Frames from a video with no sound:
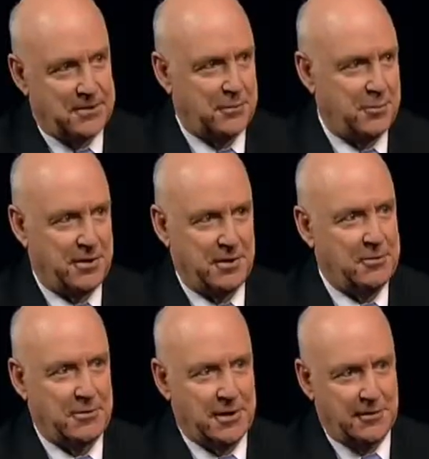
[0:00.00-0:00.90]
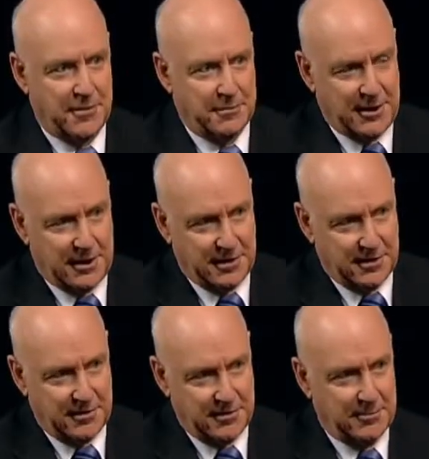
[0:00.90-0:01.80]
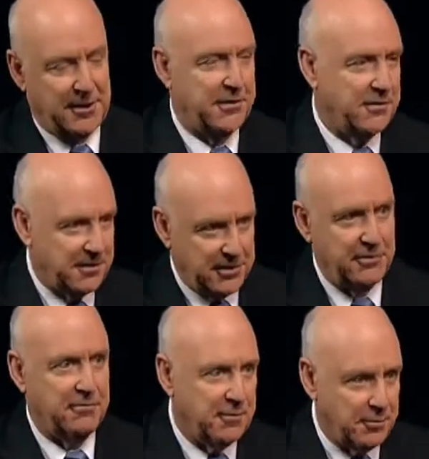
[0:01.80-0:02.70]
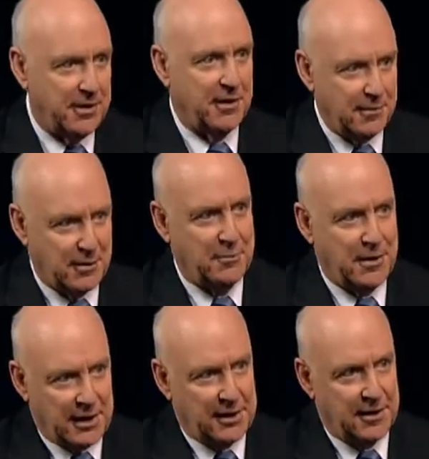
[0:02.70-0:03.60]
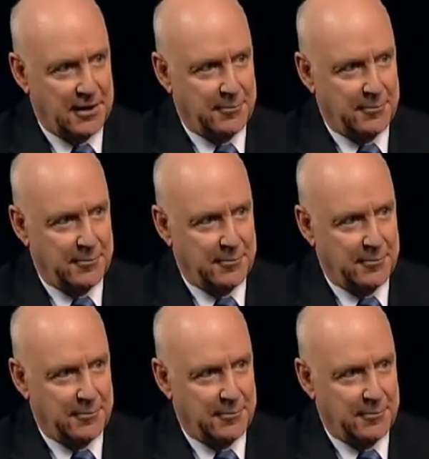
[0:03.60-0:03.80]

Because, Brian, I'm looking after your money. Your money is secure with me. I'm a bank.